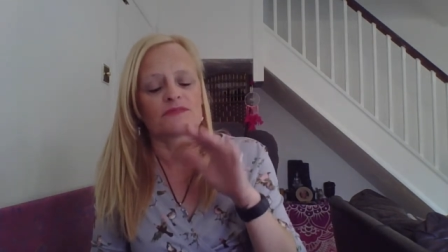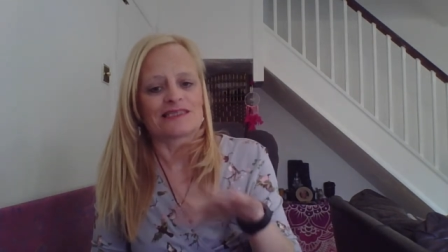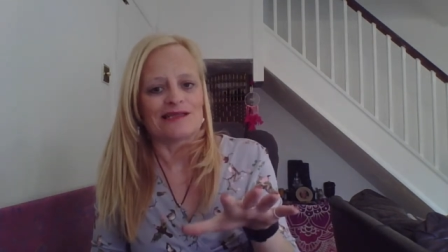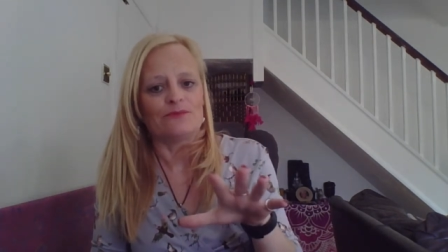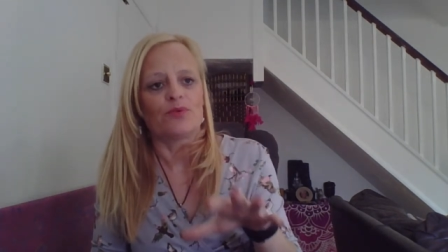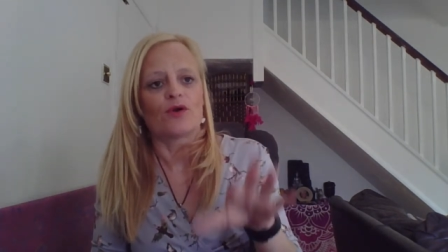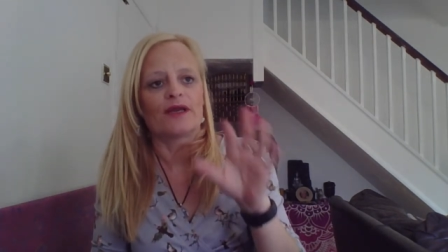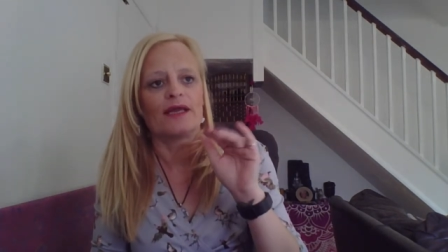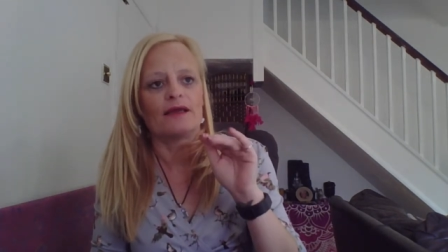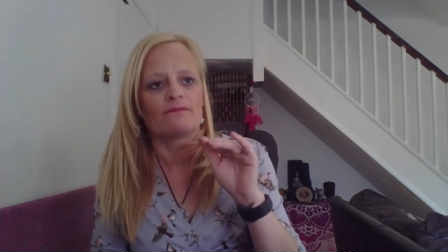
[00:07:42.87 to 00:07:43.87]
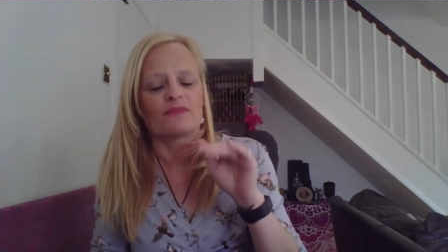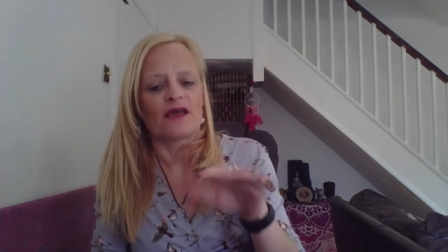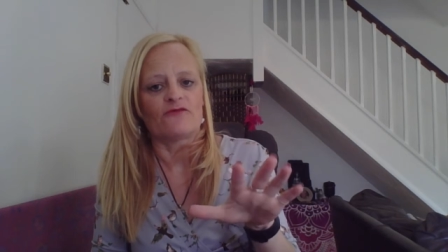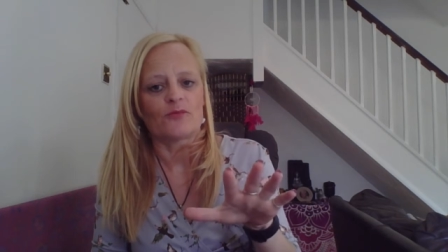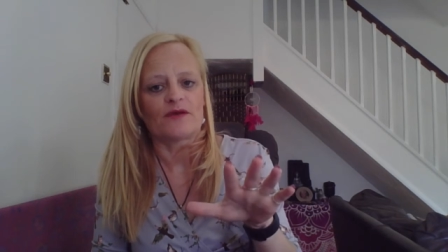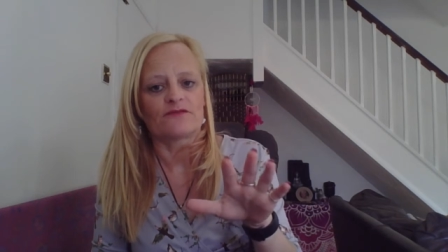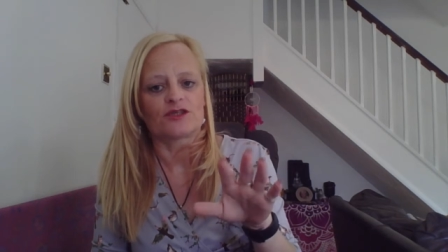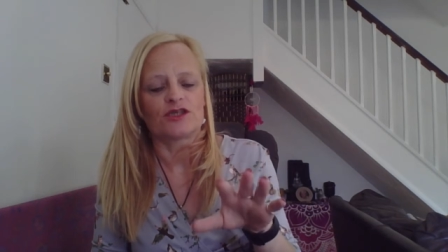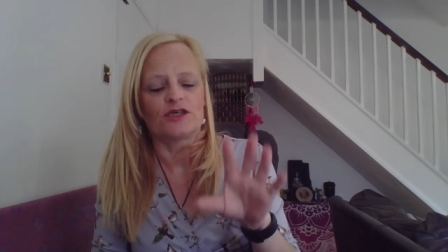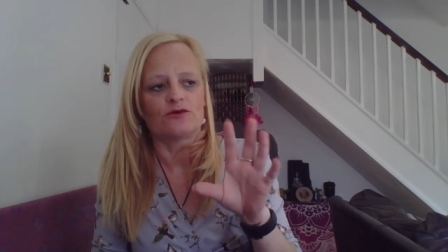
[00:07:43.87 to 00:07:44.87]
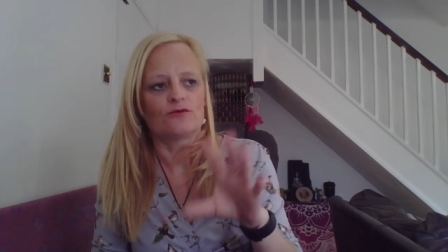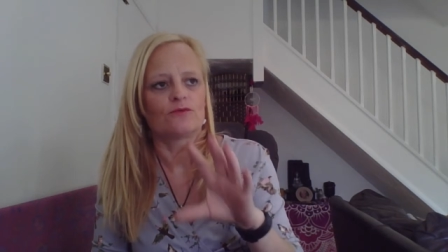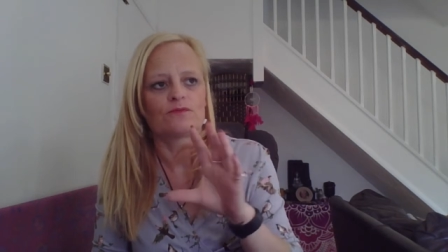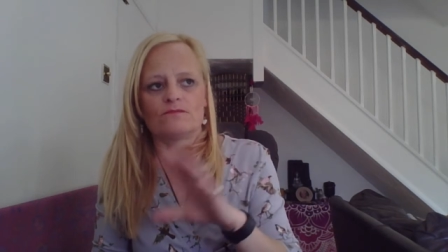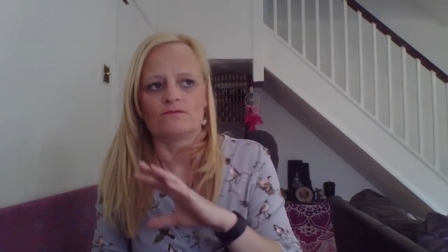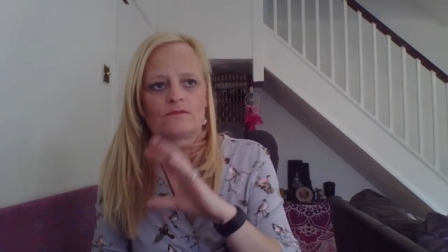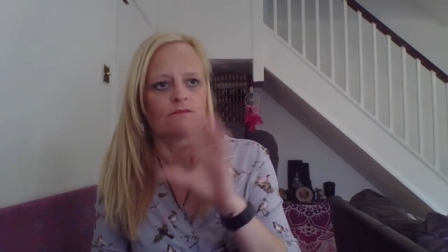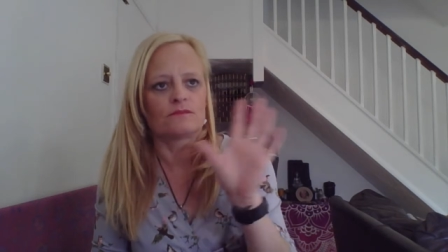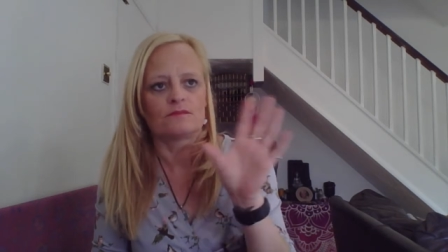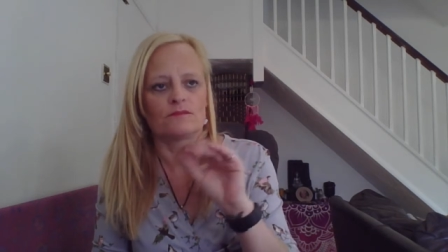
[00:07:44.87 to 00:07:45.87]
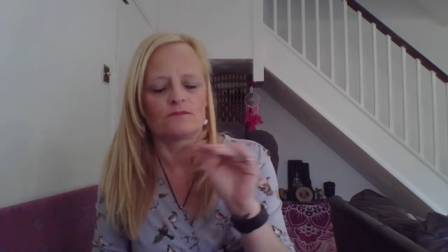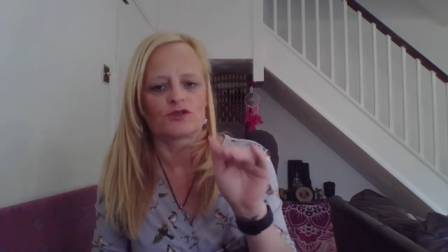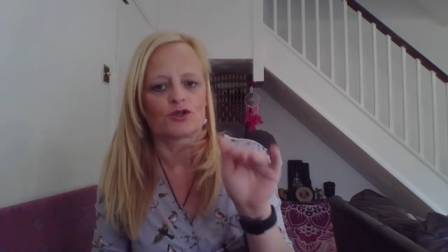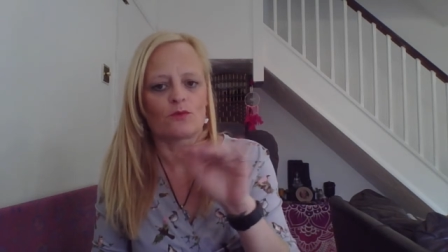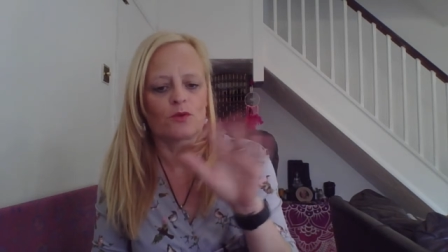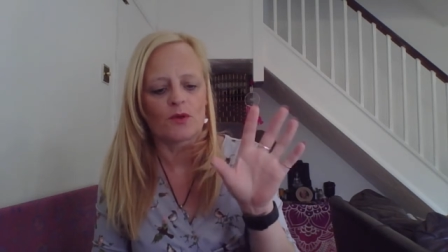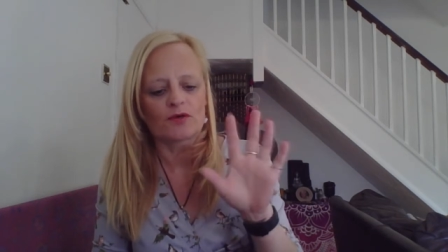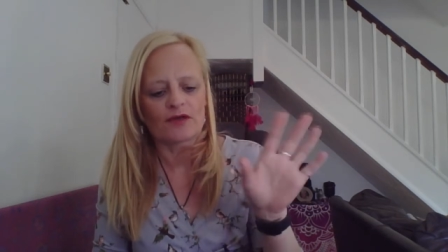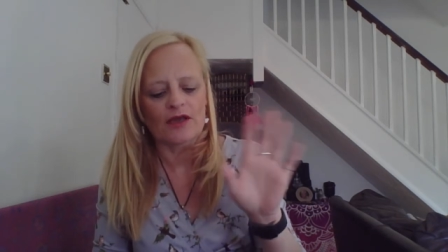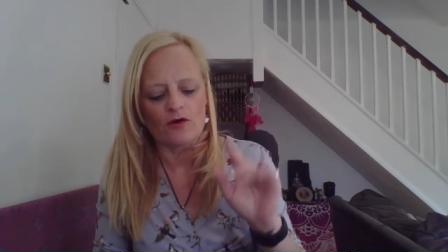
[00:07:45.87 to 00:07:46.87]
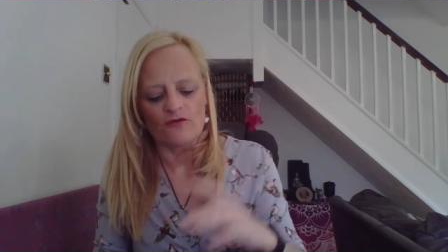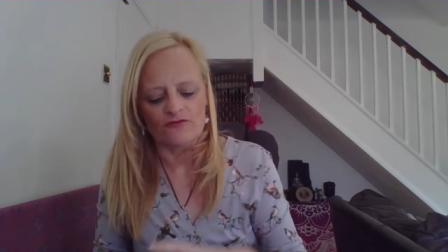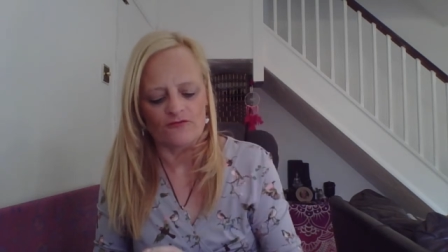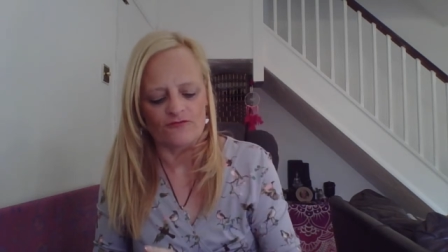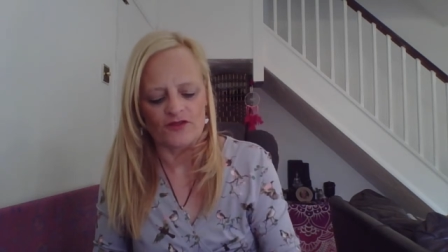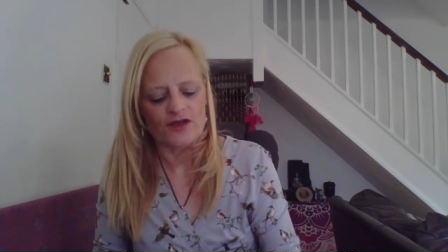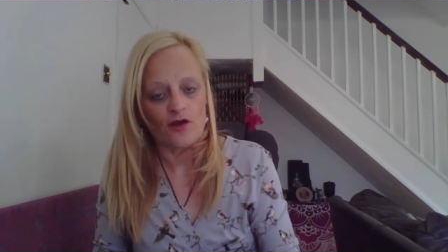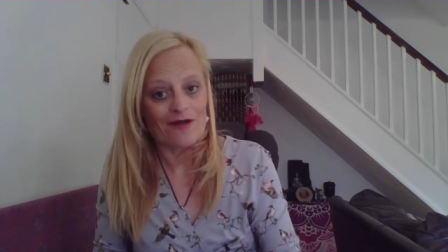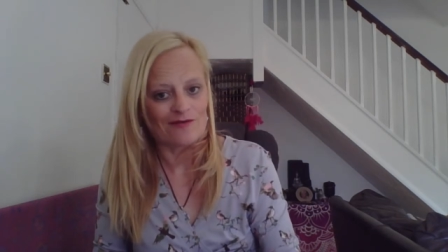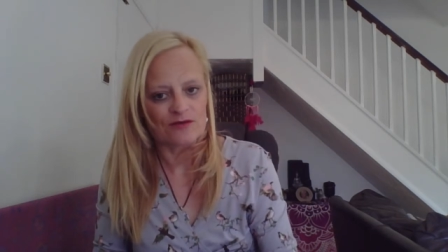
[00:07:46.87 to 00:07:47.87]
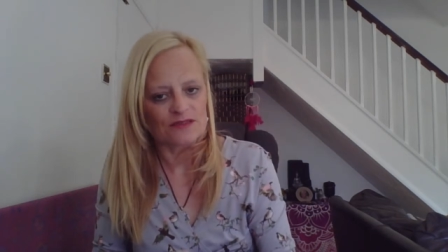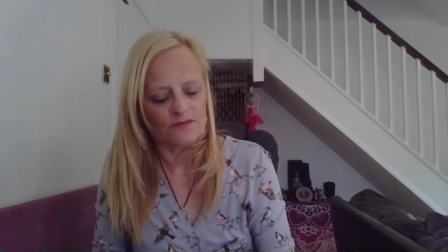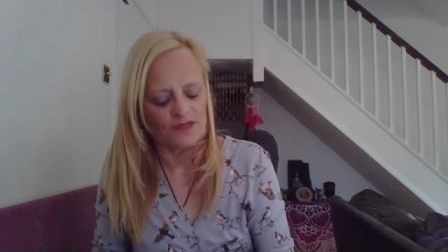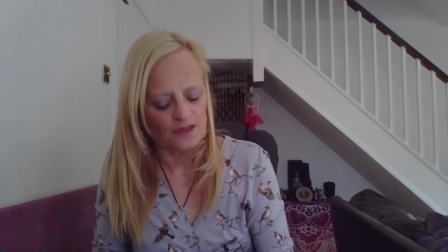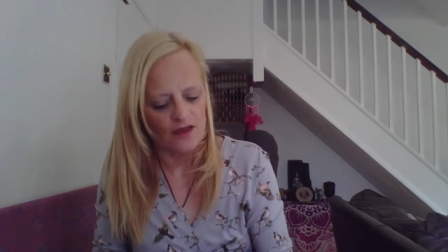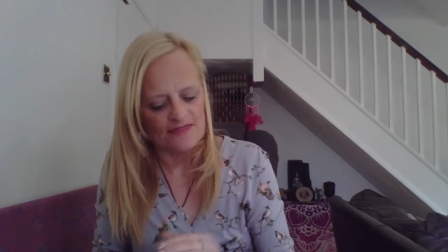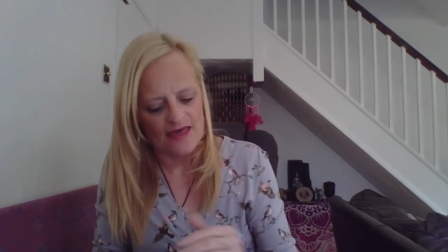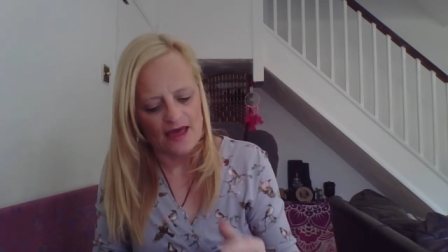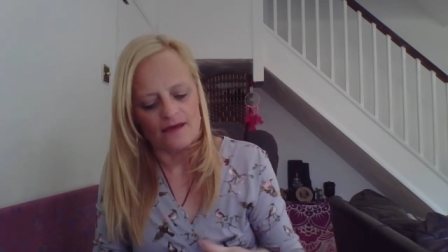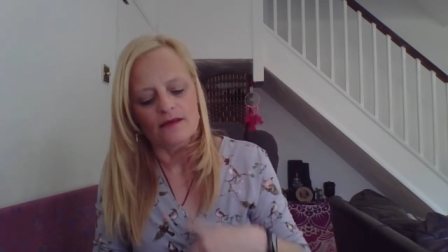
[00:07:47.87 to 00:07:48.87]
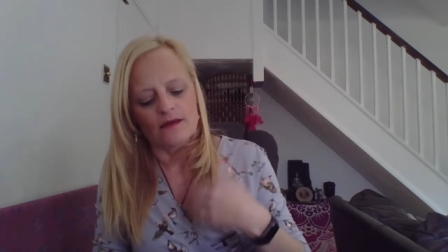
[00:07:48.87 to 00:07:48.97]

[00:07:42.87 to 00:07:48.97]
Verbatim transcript: sleep on it, have a bit of a chill, stop the world and get off for the night or something like that.